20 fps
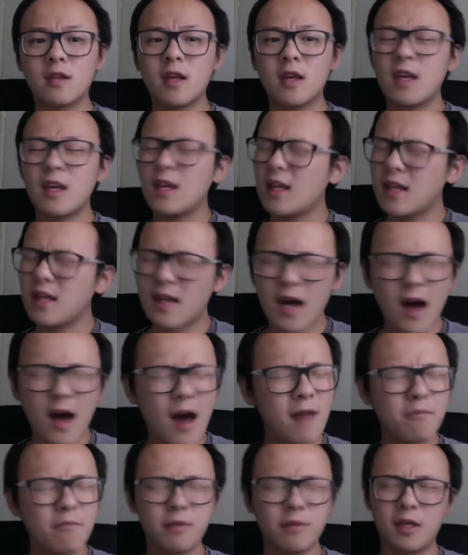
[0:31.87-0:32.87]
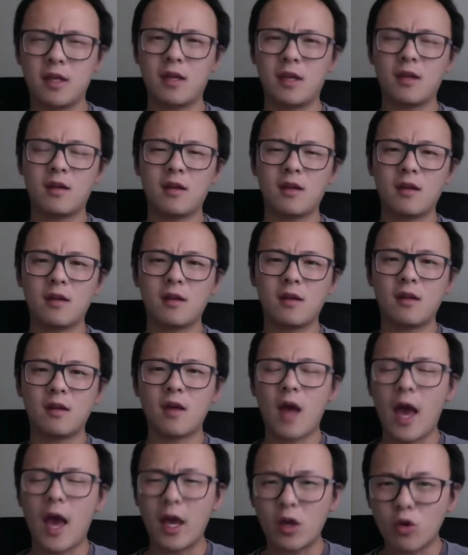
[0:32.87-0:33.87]
he can't be
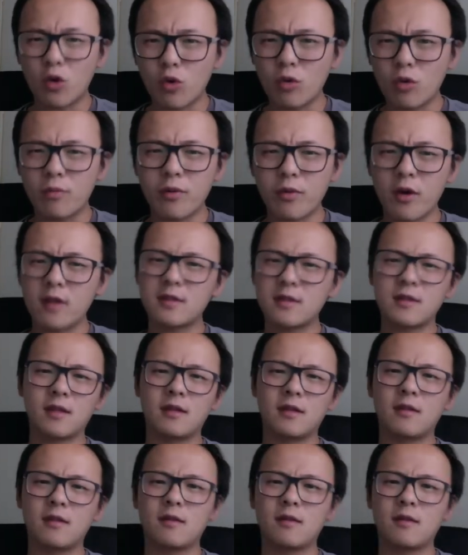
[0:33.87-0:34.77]
a good person.